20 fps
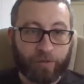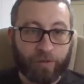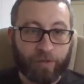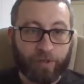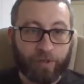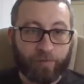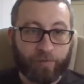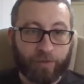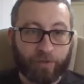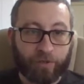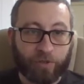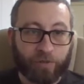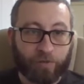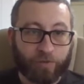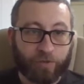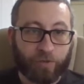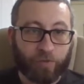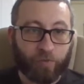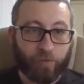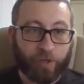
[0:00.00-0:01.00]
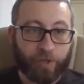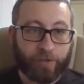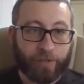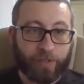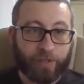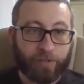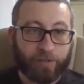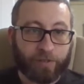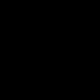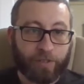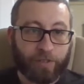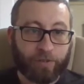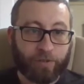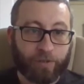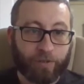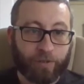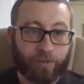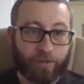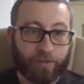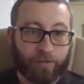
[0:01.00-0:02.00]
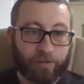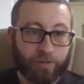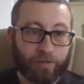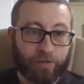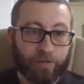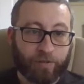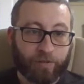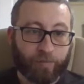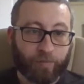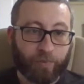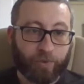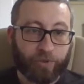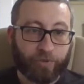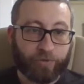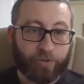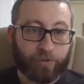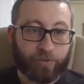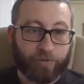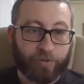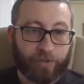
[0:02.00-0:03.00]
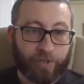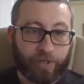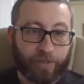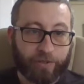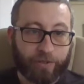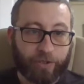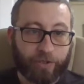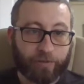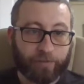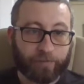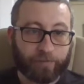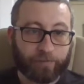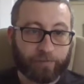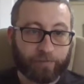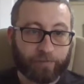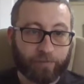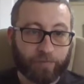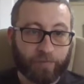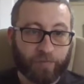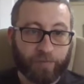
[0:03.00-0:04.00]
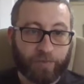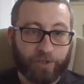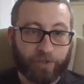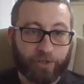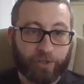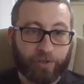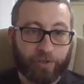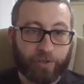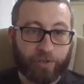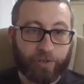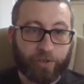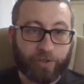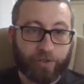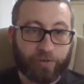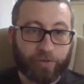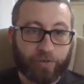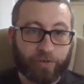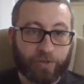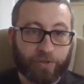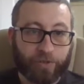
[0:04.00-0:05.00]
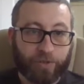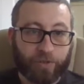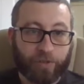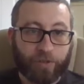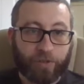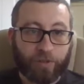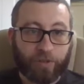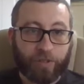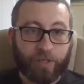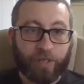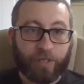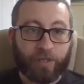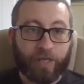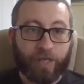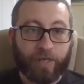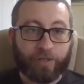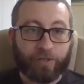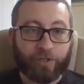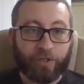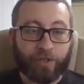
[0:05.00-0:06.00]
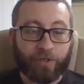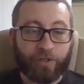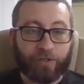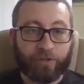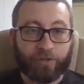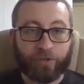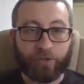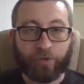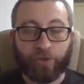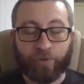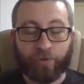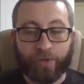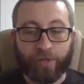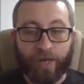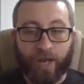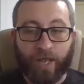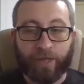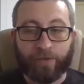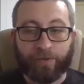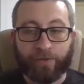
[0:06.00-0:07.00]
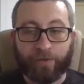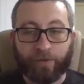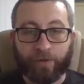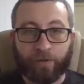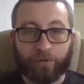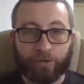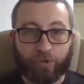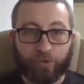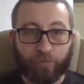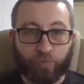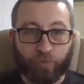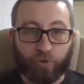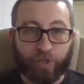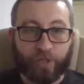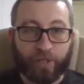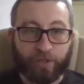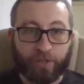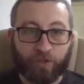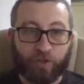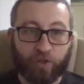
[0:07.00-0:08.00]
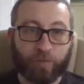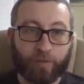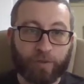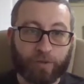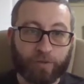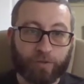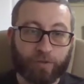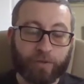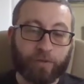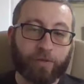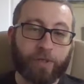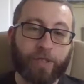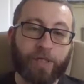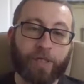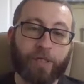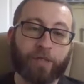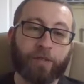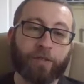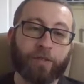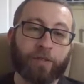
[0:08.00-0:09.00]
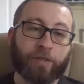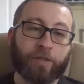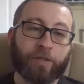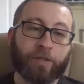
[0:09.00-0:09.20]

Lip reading: There's also one of these in the Bluetooth section that you can use, and so you can either print a terminal screen.